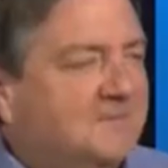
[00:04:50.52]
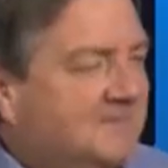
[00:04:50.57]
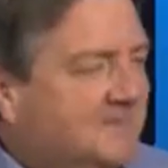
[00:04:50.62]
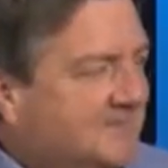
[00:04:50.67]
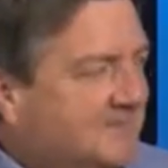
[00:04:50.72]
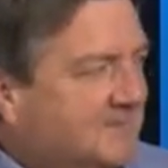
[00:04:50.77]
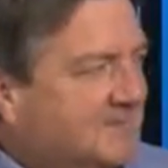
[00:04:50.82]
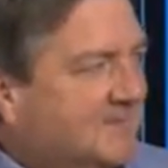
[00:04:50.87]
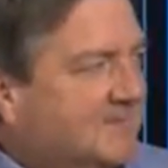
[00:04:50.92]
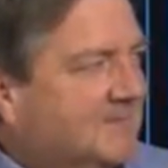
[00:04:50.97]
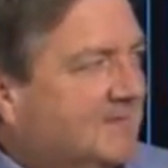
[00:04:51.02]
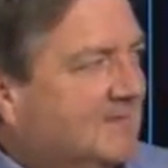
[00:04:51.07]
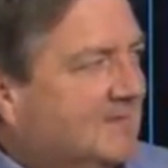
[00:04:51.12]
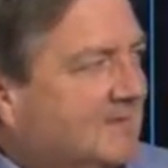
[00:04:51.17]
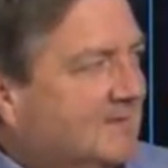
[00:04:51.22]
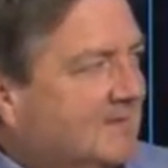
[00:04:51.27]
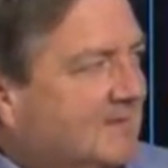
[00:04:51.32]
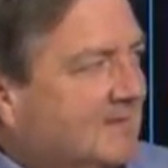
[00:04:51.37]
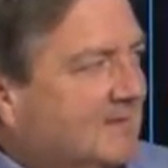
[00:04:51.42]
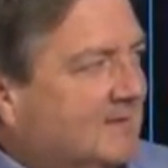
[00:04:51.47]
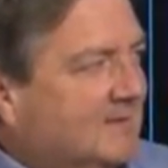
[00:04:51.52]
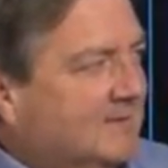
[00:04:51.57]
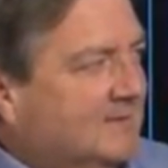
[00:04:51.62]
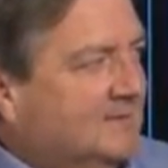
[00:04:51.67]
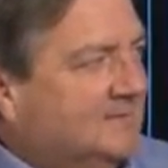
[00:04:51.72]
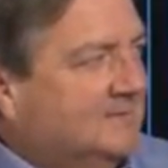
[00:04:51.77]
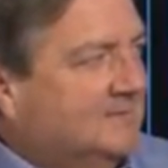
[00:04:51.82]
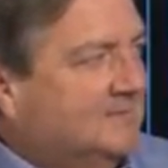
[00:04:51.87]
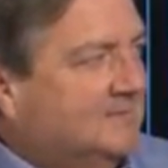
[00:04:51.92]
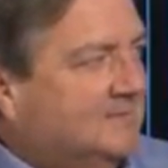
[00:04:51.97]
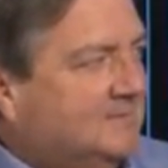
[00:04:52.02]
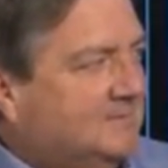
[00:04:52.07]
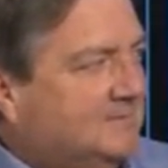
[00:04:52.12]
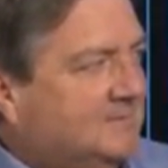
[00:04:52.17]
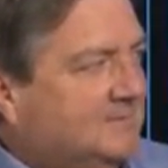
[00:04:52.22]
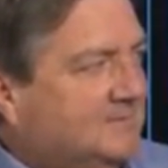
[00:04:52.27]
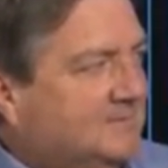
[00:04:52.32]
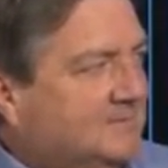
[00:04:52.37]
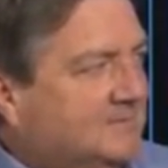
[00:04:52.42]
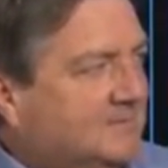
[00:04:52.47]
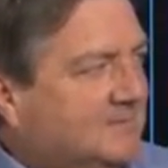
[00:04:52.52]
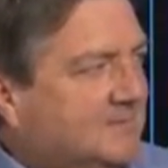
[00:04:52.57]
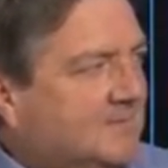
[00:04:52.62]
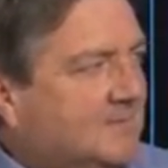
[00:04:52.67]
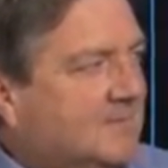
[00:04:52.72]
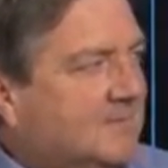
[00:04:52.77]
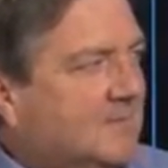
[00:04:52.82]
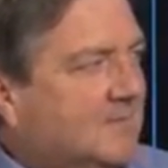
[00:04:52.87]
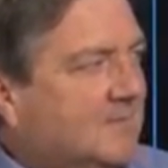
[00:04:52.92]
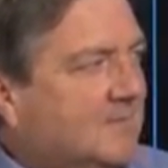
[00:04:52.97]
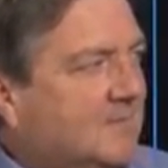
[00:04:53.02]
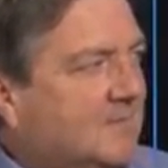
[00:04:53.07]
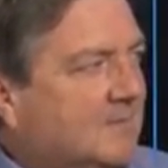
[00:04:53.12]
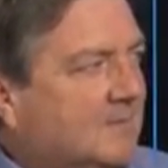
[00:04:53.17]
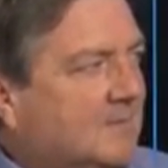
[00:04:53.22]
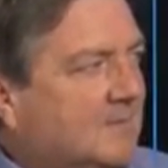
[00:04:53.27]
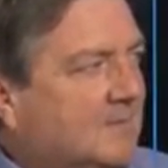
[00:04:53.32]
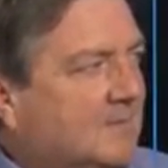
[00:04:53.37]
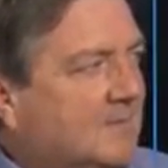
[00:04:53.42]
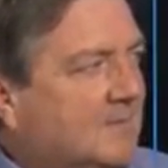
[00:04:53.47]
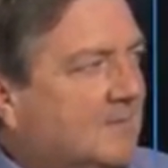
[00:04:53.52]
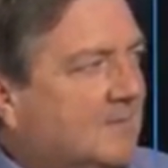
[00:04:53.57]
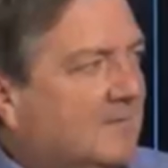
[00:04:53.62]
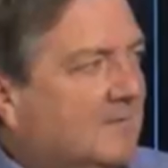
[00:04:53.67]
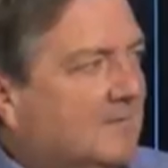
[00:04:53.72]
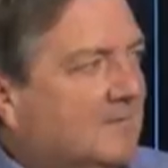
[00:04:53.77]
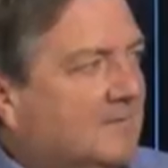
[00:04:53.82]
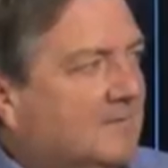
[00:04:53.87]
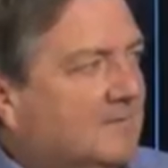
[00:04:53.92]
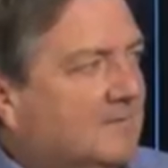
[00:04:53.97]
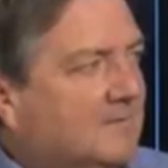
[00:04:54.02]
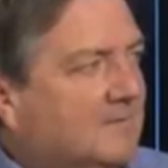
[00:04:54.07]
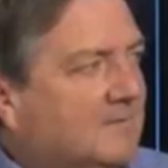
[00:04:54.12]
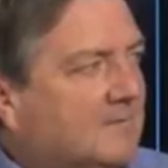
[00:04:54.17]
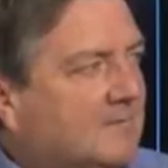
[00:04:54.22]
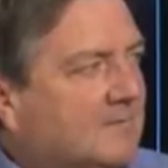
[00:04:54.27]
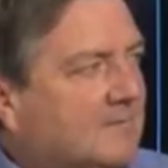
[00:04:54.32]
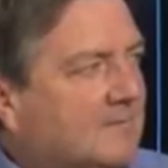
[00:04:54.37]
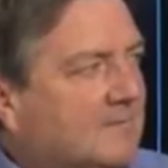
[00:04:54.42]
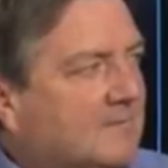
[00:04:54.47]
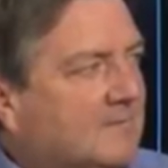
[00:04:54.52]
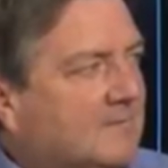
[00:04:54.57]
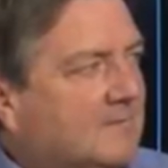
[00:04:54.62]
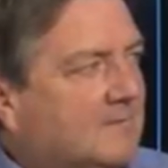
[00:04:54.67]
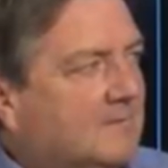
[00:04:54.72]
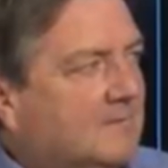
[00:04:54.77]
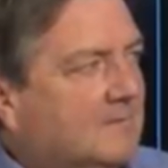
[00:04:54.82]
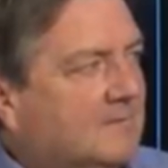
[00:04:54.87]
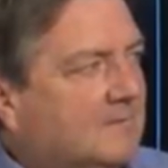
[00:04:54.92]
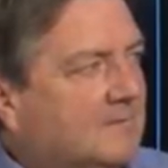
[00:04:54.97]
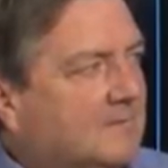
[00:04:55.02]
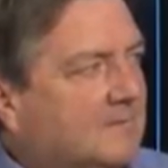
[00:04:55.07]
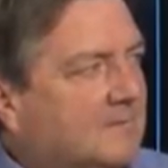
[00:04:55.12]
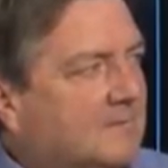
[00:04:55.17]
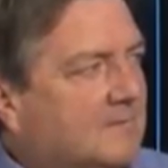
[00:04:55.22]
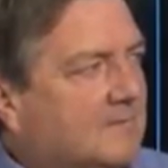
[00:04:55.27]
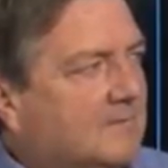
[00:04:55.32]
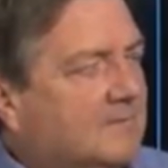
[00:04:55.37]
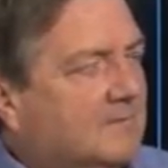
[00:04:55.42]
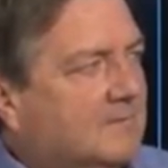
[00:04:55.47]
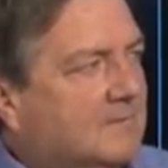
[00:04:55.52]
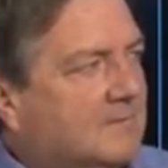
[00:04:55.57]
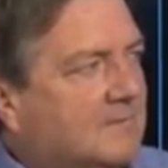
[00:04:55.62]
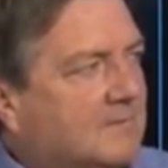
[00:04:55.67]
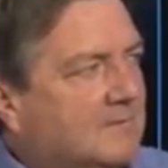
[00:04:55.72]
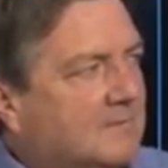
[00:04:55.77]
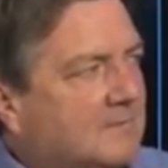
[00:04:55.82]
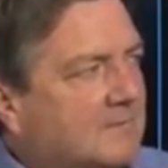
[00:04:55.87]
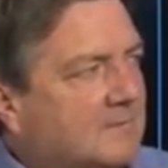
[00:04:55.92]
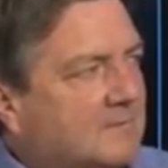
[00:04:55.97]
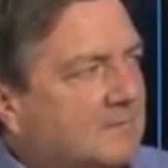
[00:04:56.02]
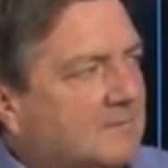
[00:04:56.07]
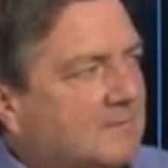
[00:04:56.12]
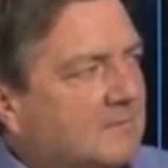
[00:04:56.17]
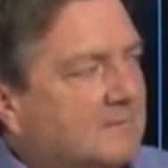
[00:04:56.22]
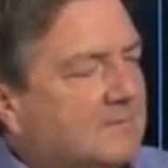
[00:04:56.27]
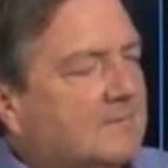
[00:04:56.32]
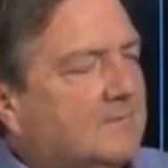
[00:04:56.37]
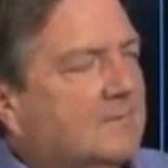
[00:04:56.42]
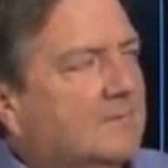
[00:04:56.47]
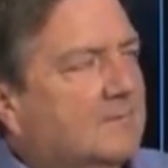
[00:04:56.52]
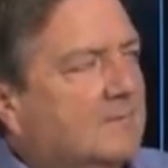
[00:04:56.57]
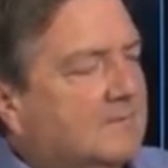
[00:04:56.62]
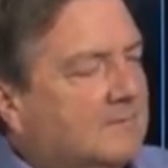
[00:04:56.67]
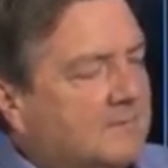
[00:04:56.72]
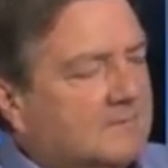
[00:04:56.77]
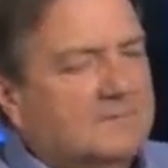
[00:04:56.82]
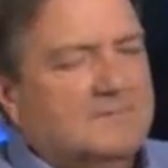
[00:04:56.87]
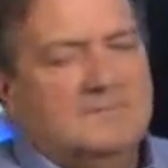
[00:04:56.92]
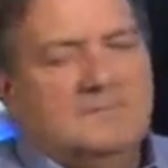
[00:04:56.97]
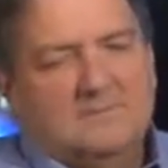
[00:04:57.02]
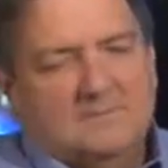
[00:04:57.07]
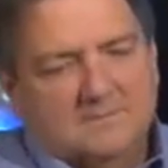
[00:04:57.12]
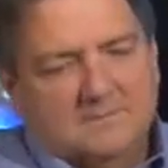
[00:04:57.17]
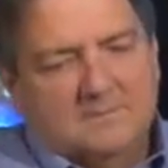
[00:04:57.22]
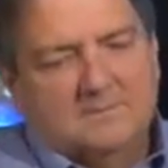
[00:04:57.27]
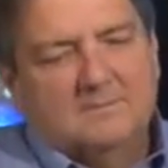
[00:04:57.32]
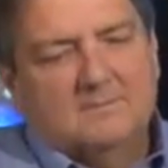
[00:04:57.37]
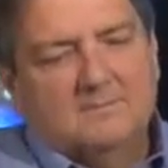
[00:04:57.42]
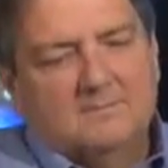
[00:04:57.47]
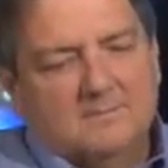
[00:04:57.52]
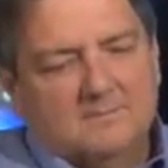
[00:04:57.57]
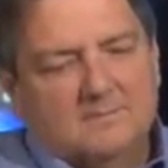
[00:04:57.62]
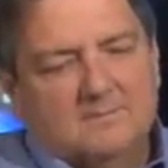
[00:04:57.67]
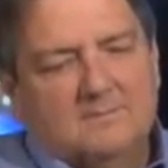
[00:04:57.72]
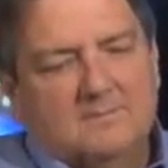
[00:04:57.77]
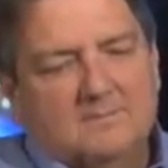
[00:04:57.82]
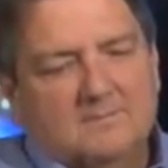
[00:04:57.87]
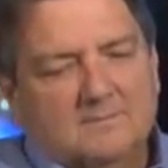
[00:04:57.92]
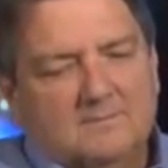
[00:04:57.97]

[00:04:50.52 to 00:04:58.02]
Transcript: (silent)